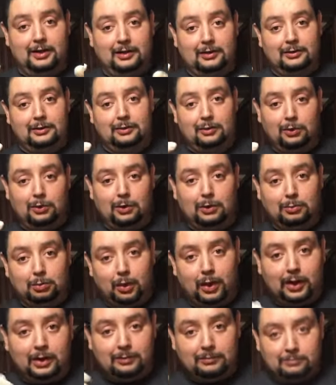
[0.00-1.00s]

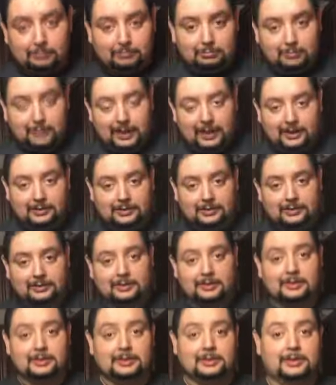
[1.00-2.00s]
cornbread mix,
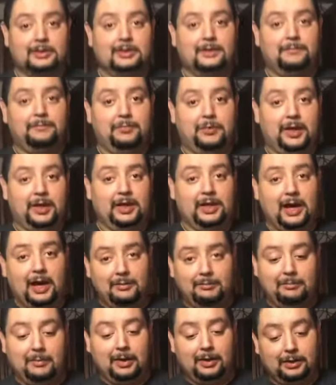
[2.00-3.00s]

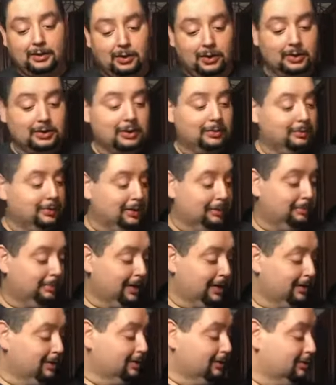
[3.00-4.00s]
and cooked them in a
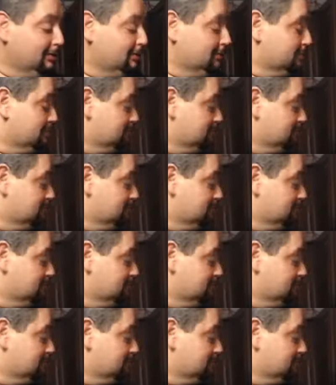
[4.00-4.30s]
big old